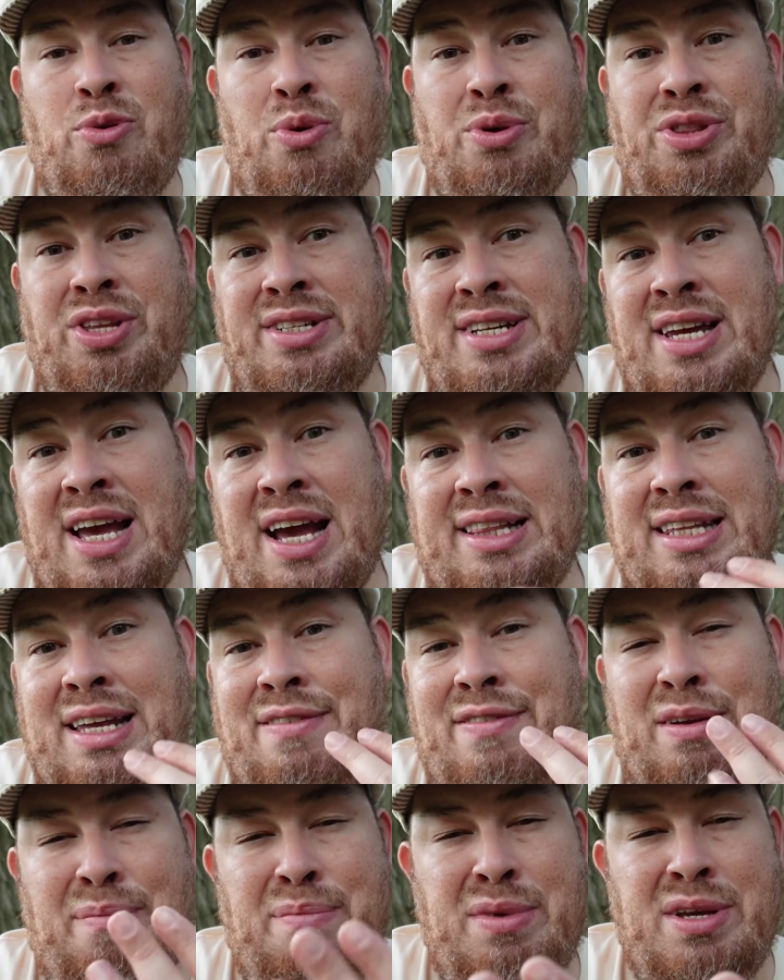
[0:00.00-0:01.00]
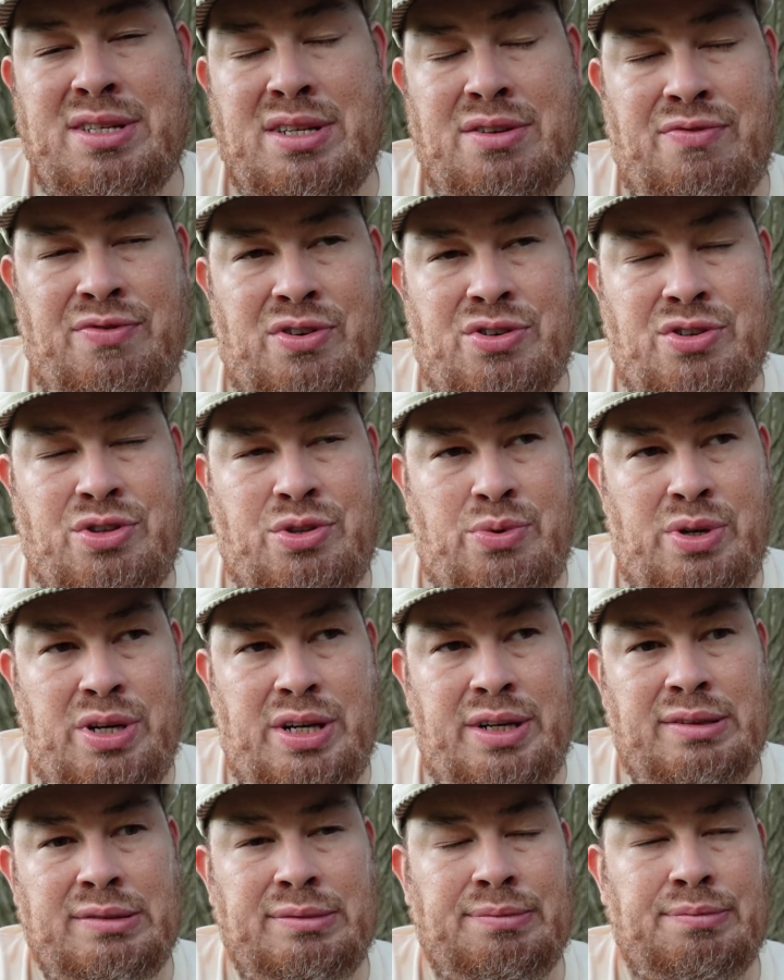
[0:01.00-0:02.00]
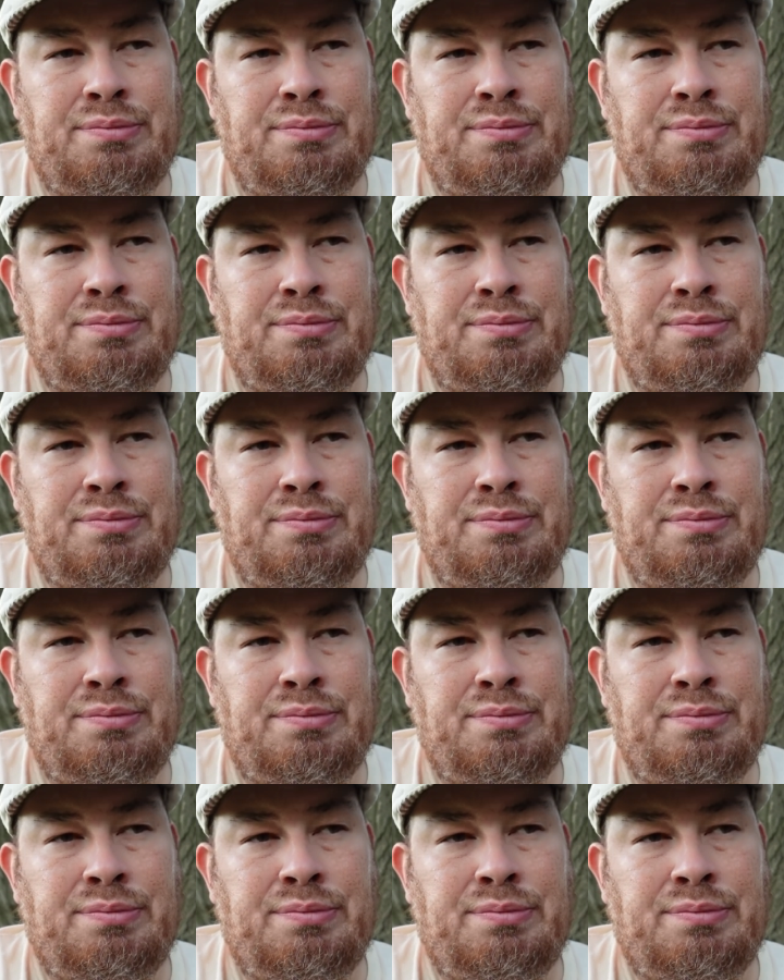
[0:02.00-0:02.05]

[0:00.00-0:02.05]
fourth attack, having missed the first three.